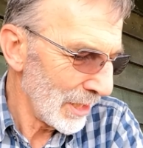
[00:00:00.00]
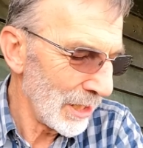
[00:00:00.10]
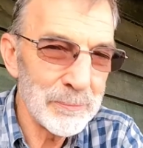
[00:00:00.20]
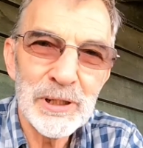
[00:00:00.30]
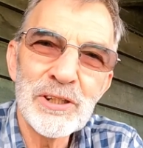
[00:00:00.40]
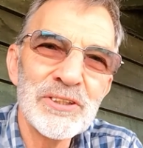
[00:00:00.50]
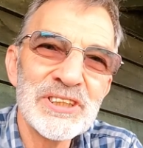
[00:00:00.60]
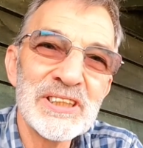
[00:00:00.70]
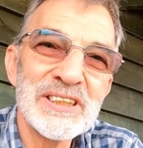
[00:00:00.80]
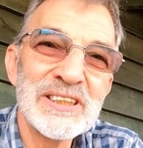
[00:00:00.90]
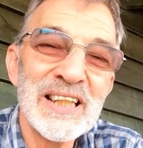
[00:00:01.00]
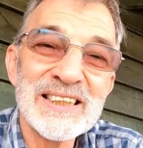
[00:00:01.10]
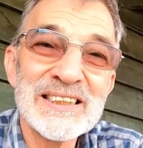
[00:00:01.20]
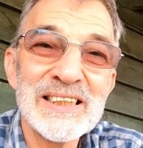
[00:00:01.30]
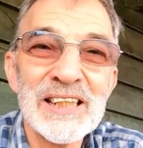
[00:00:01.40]
and because this
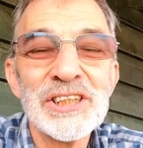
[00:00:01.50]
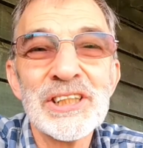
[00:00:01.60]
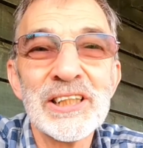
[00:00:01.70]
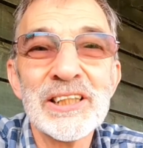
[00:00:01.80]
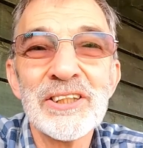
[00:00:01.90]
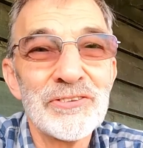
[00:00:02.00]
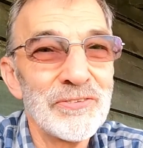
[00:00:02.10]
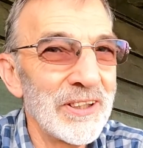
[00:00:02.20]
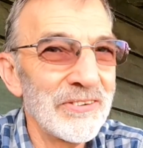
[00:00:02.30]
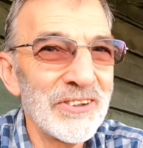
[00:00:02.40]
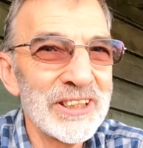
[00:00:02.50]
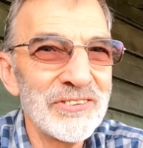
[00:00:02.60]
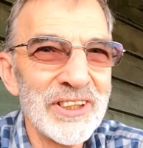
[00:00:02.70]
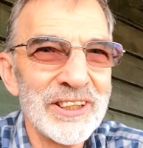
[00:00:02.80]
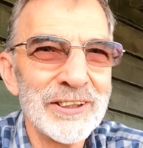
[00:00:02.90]
doesn't actually, as far as I
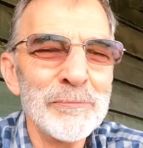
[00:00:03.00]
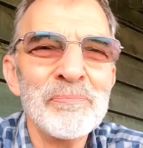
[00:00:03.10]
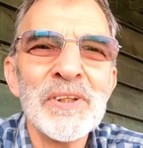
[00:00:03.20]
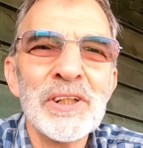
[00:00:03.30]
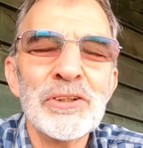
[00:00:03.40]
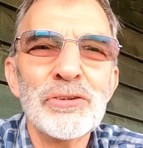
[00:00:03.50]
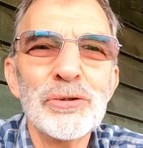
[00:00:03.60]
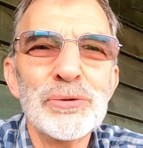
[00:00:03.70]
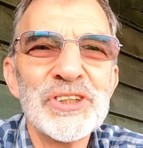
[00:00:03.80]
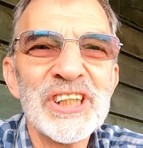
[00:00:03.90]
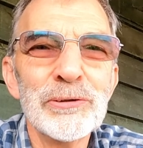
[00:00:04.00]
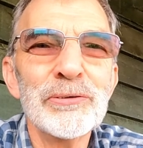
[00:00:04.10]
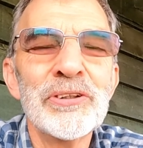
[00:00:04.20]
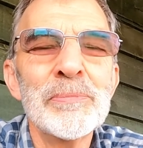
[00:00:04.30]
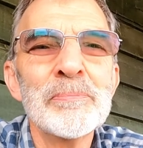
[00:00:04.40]
can tell, do
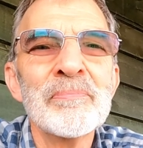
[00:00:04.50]
tilt,